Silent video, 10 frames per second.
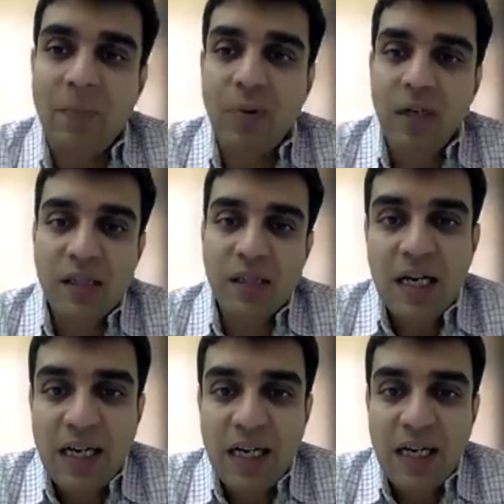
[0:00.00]
happen is,
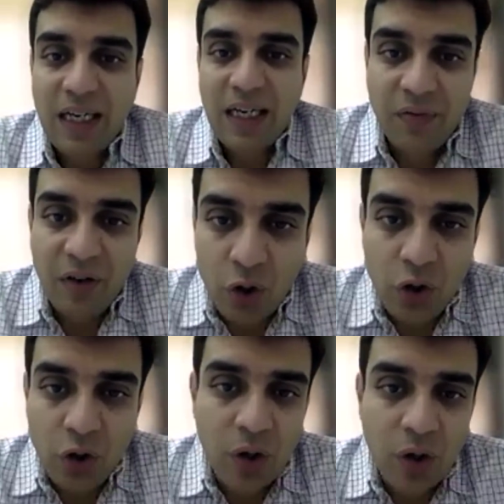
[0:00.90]
even though
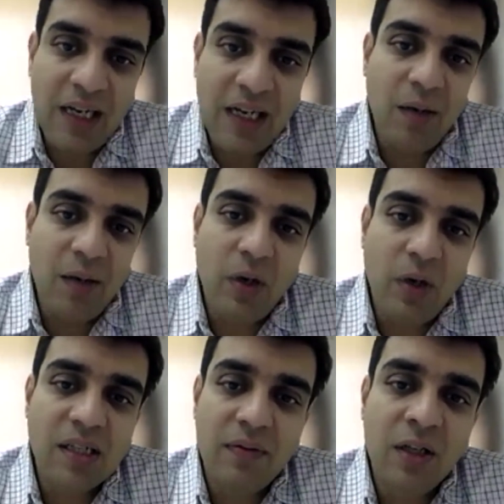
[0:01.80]
you are getting
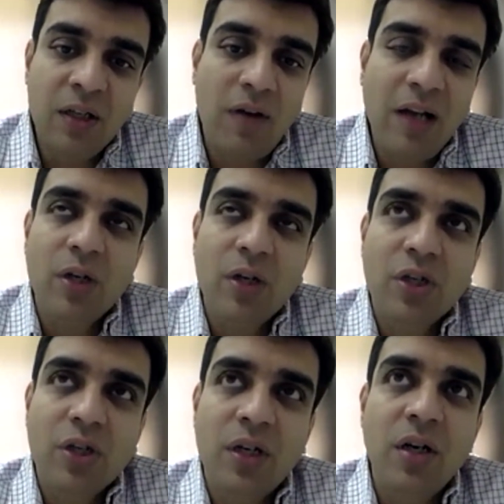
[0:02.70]
8.7 crore
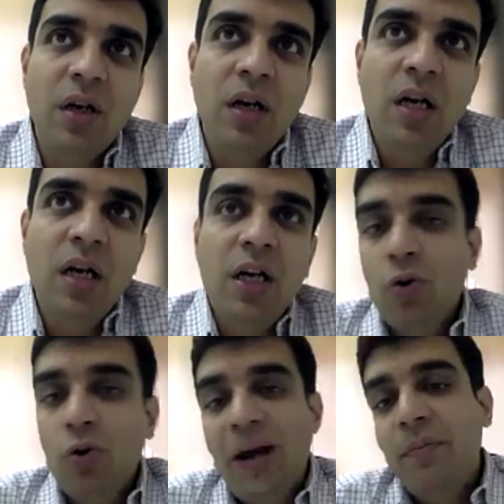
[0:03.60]
valuation here,
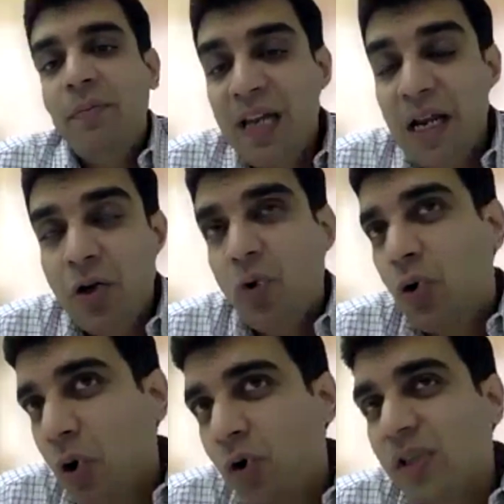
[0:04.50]
you might be willing to
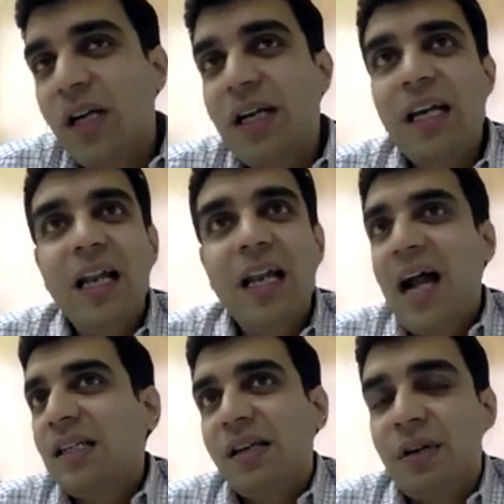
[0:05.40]
close the deal
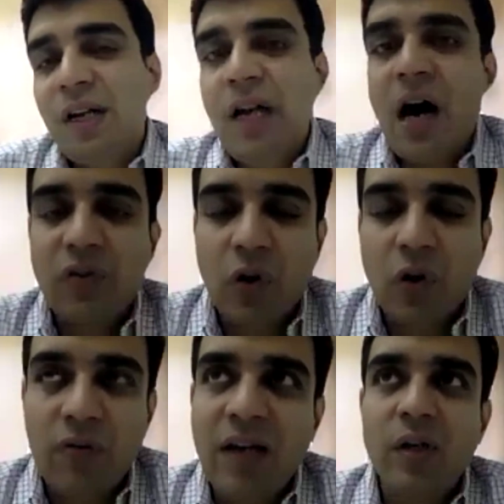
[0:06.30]
at 7.5
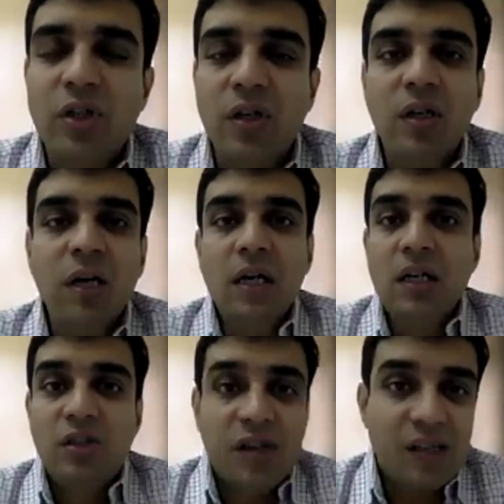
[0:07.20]
crore valuation
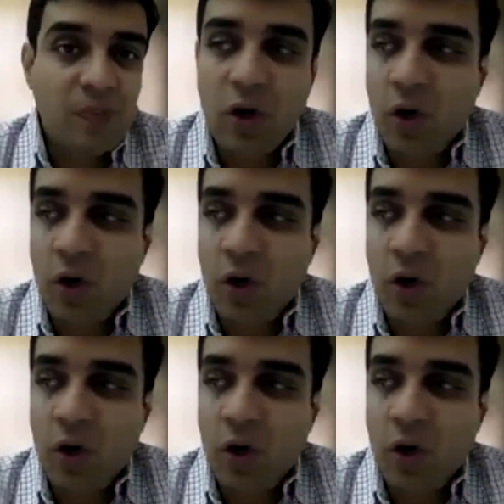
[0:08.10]
just